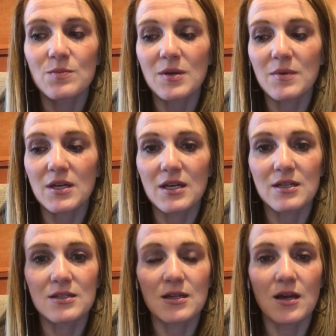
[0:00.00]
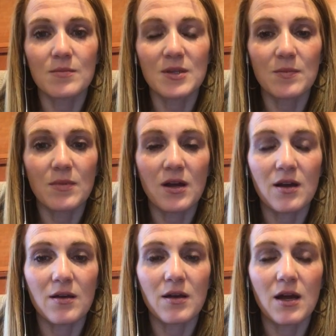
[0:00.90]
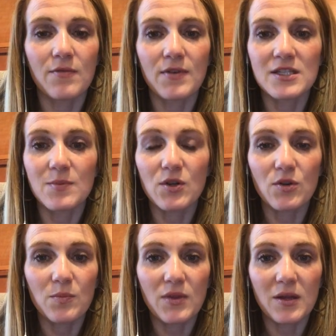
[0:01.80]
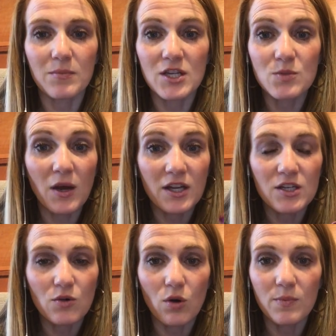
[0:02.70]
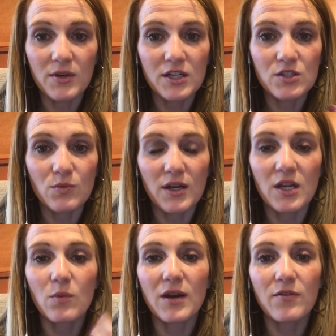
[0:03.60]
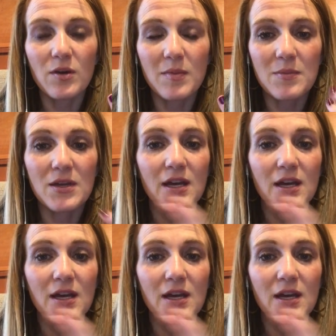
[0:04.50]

Maybe it's a Facebook group that Beachbody Corporate is running, whatever it may be.